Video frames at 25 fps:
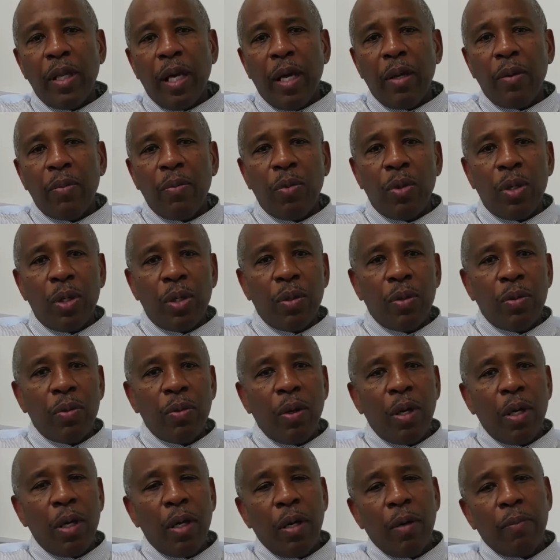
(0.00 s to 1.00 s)
that
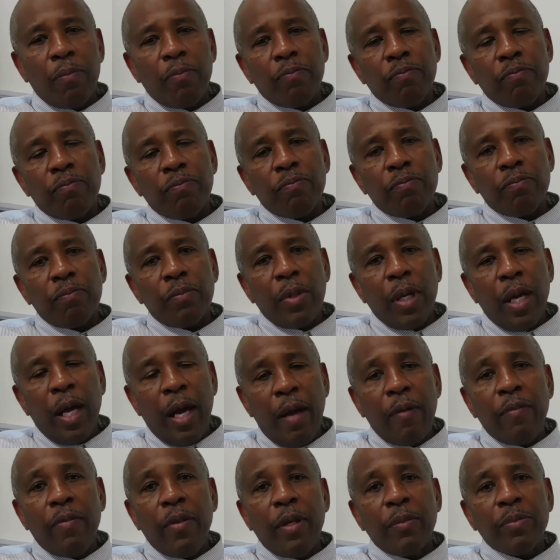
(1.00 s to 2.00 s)
will
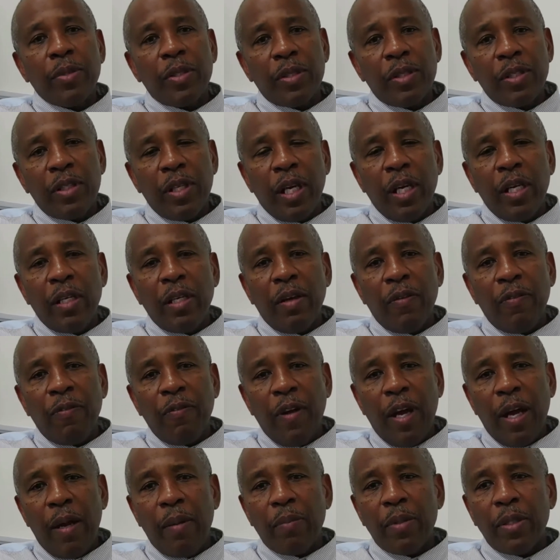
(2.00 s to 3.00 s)
have them sustain their
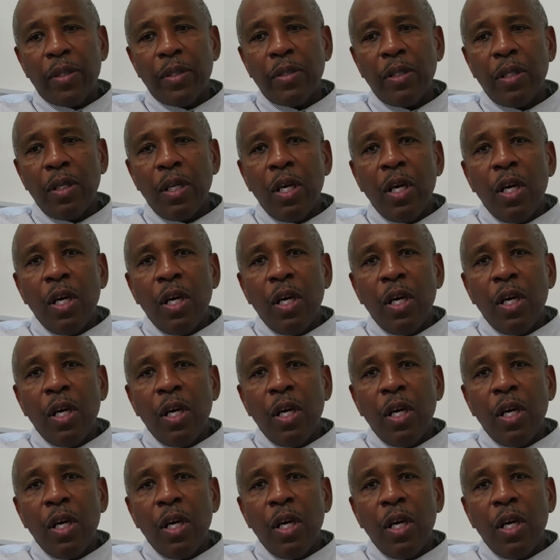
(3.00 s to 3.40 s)
families.